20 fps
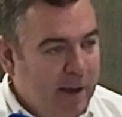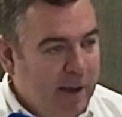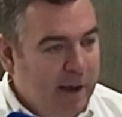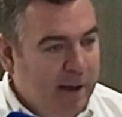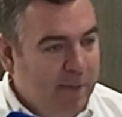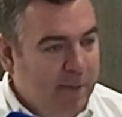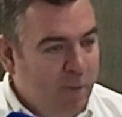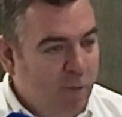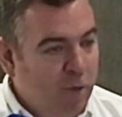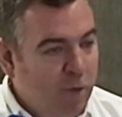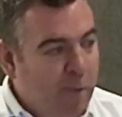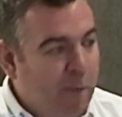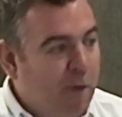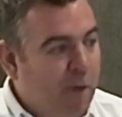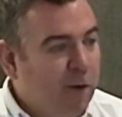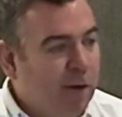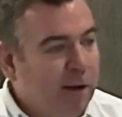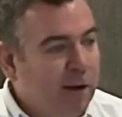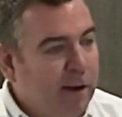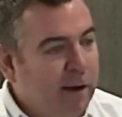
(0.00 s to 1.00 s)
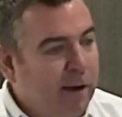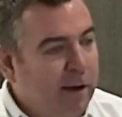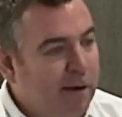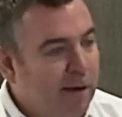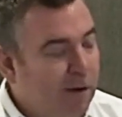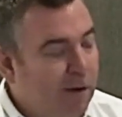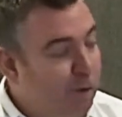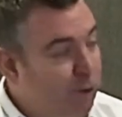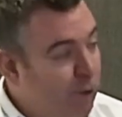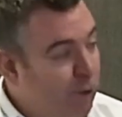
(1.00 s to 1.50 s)
and more importantly,
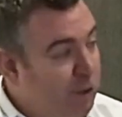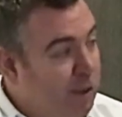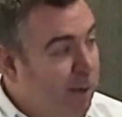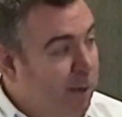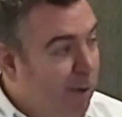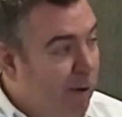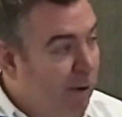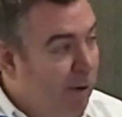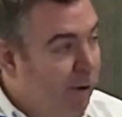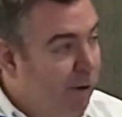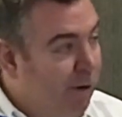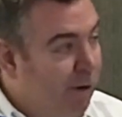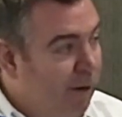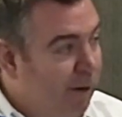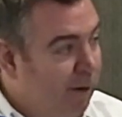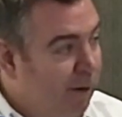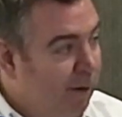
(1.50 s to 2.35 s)
are hugely proud